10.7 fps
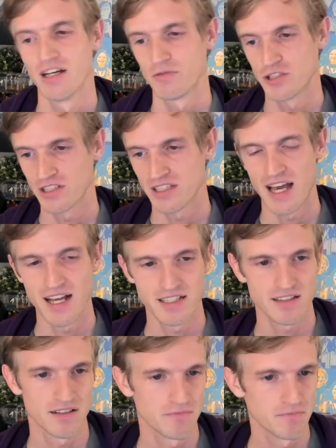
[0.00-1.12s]
which just
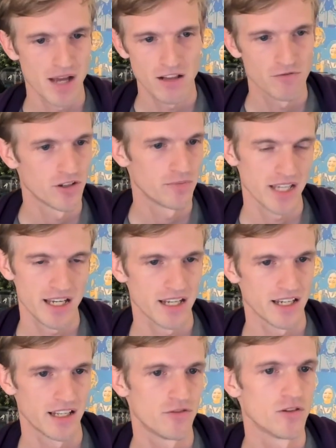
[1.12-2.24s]
has malformed data
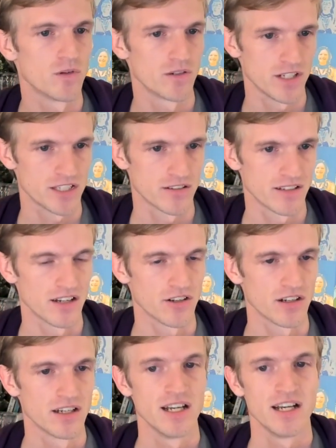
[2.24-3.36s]
in it for one reason or
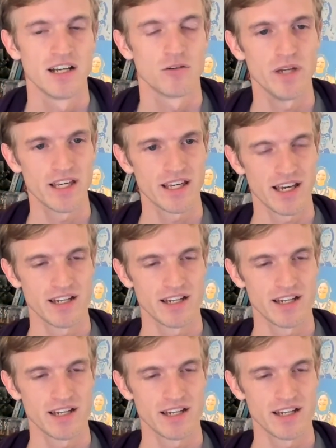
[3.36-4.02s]
another, we can